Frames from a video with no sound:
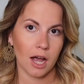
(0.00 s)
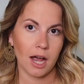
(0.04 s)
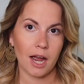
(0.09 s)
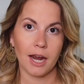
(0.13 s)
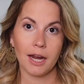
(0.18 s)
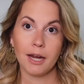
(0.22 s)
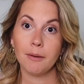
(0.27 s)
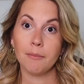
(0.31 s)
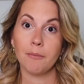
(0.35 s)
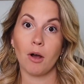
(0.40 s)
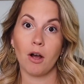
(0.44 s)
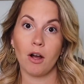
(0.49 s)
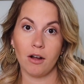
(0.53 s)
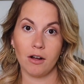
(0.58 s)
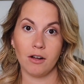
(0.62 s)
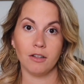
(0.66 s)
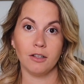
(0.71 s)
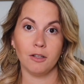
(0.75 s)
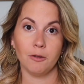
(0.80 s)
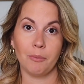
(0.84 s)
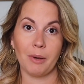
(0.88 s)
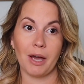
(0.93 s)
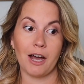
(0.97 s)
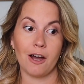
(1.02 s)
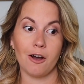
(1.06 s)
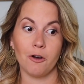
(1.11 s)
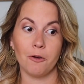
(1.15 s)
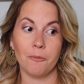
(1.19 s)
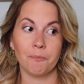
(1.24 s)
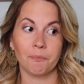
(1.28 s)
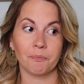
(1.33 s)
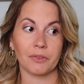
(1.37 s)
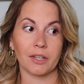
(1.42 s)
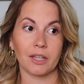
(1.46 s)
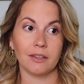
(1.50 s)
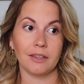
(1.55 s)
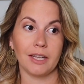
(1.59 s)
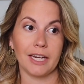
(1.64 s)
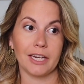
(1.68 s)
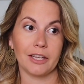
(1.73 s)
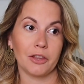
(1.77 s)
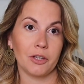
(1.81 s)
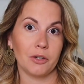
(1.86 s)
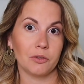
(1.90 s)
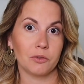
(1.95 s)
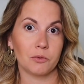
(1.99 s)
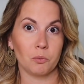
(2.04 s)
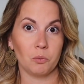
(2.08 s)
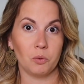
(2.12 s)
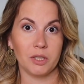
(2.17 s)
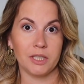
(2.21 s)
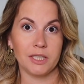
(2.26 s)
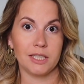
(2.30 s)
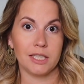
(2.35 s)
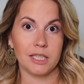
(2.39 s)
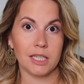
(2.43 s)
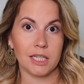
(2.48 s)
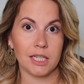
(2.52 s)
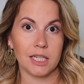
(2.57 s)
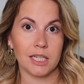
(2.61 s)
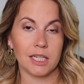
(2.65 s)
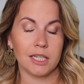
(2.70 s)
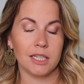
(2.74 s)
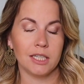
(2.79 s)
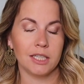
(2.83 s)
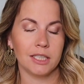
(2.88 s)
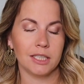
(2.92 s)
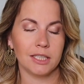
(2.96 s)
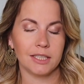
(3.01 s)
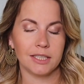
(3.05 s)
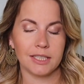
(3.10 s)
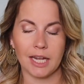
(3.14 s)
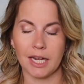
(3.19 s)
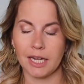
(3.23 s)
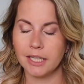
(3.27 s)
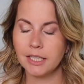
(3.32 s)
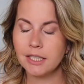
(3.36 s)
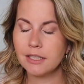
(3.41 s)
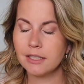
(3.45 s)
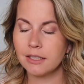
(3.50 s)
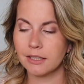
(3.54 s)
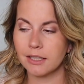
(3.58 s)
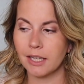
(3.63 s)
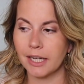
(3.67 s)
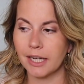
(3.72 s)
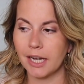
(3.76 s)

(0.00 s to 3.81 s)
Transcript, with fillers: I am all about like those woodsy scents.